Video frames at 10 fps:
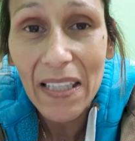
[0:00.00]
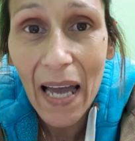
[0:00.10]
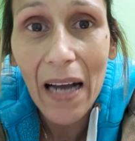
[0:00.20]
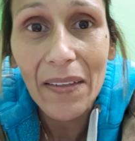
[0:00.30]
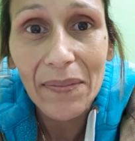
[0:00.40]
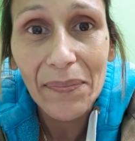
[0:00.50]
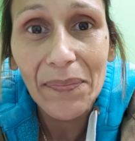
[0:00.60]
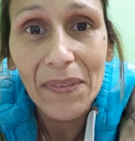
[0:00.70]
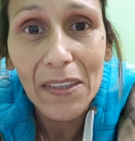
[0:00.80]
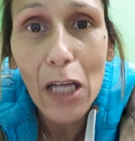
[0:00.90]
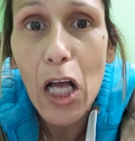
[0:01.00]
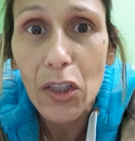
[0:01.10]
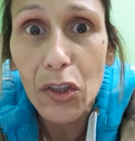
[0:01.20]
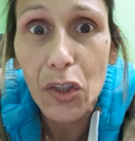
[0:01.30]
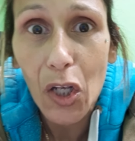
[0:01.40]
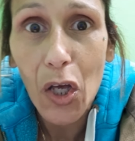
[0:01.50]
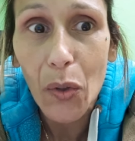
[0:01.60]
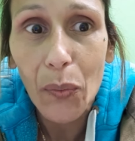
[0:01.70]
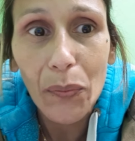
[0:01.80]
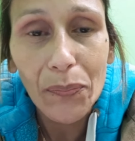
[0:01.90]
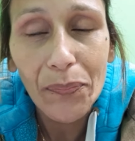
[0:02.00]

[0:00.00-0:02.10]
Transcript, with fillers: Yeah, slow.